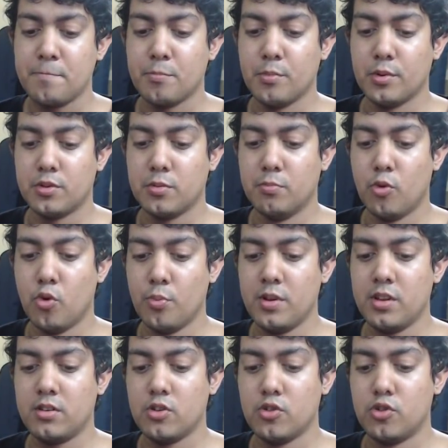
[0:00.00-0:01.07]
But the
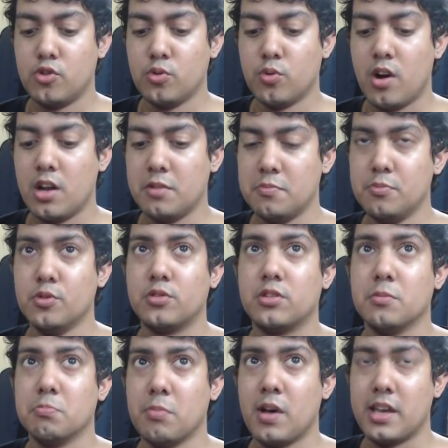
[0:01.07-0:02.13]
moment you unmute the
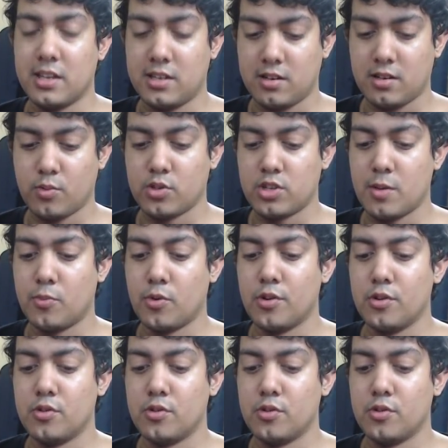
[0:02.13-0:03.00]
mic, which I'm going to